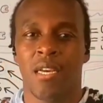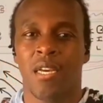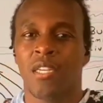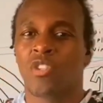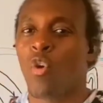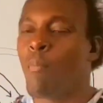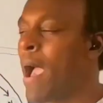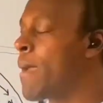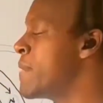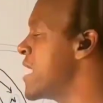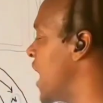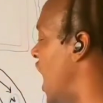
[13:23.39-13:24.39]
So by
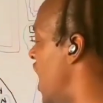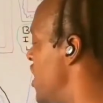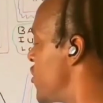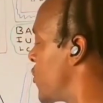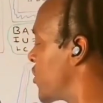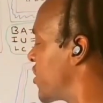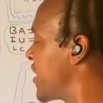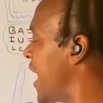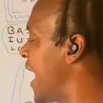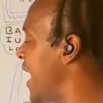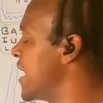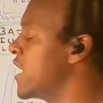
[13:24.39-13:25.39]
me
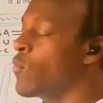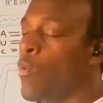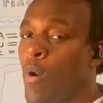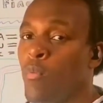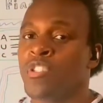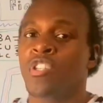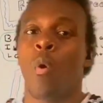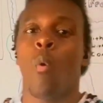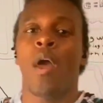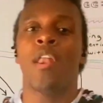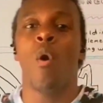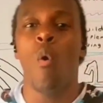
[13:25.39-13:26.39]
understanding what was
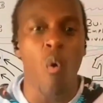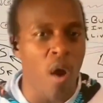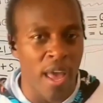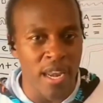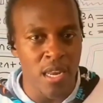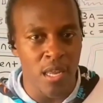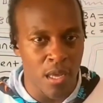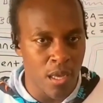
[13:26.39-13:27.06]
going on,